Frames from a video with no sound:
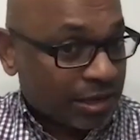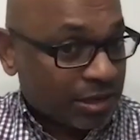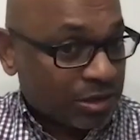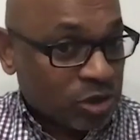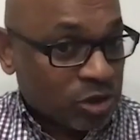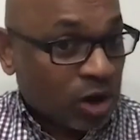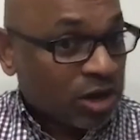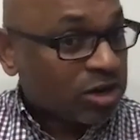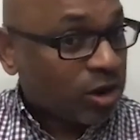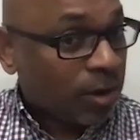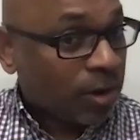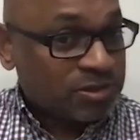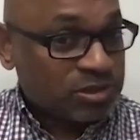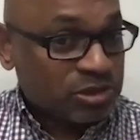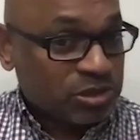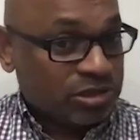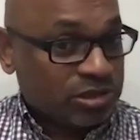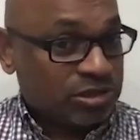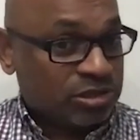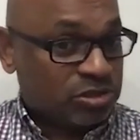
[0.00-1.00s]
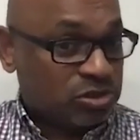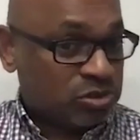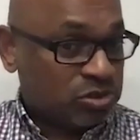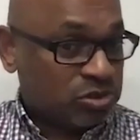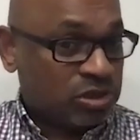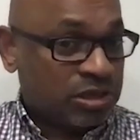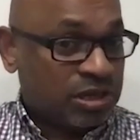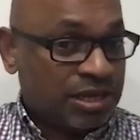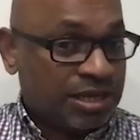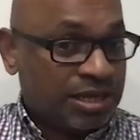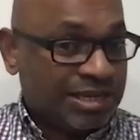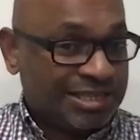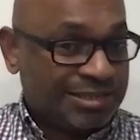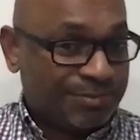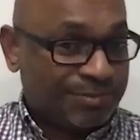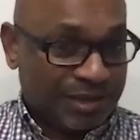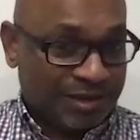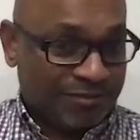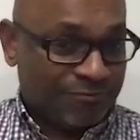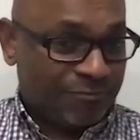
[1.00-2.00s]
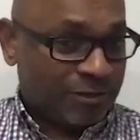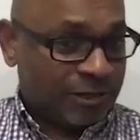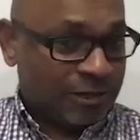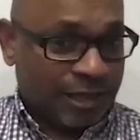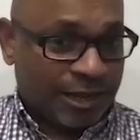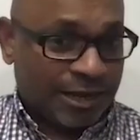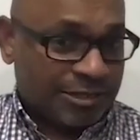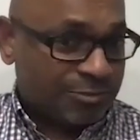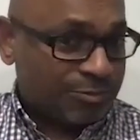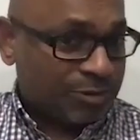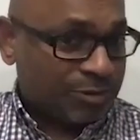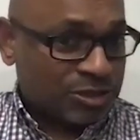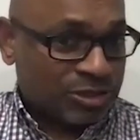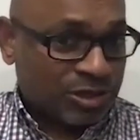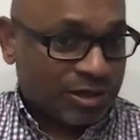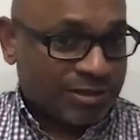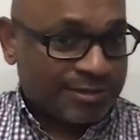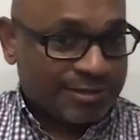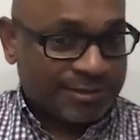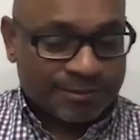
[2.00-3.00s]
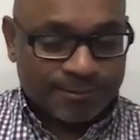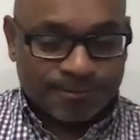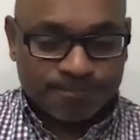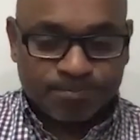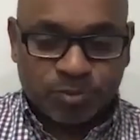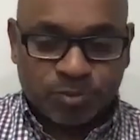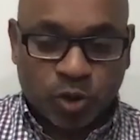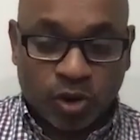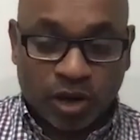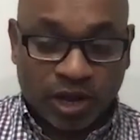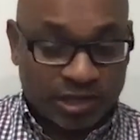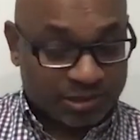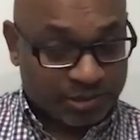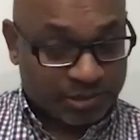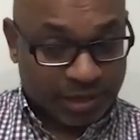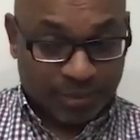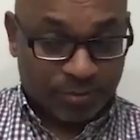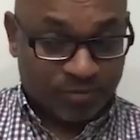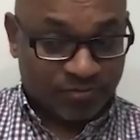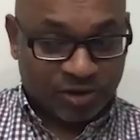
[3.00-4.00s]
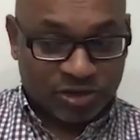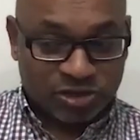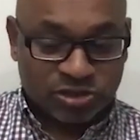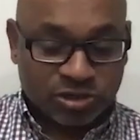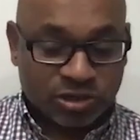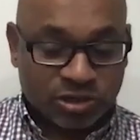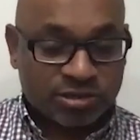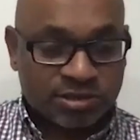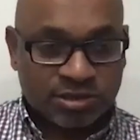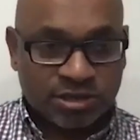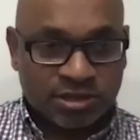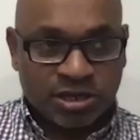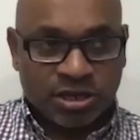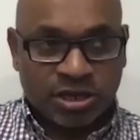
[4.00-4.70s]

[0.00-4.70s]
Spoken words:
got an opportunity to speak with health specialists or healthcare professionals,